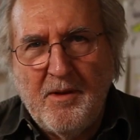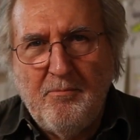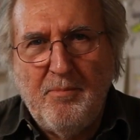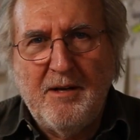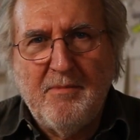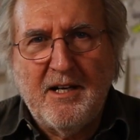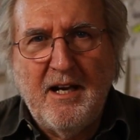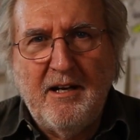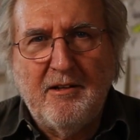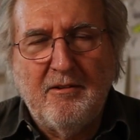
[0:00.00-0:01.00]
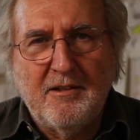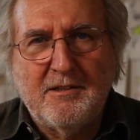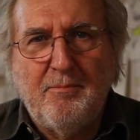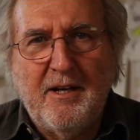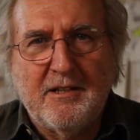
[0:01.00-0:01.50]
being mechanical is
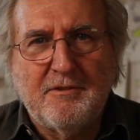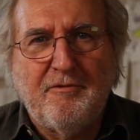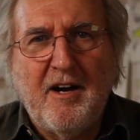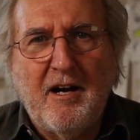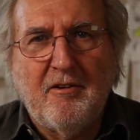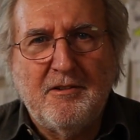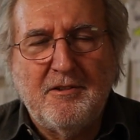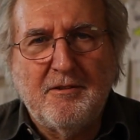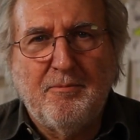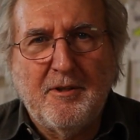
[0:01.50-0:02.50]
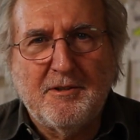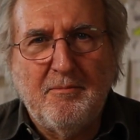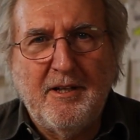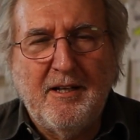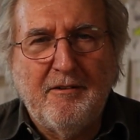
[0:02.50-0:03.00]
about as far as you could
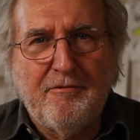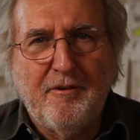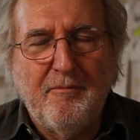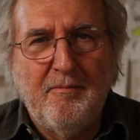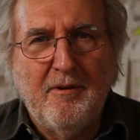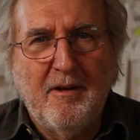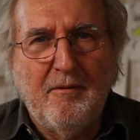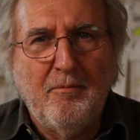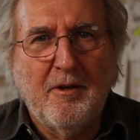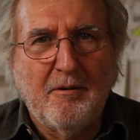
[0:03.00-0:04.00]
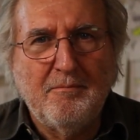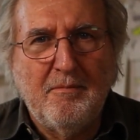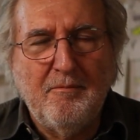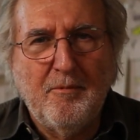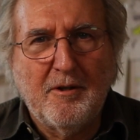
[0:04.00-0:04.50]
possibly get from what
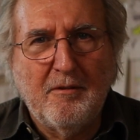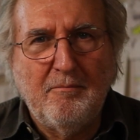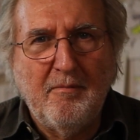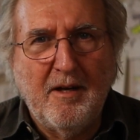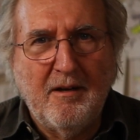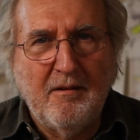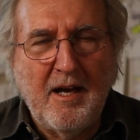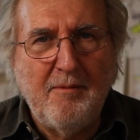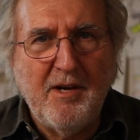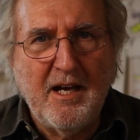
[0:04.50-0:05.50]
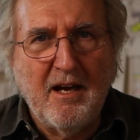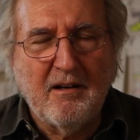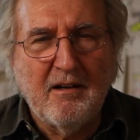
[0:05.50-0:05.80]
I'm aiming at.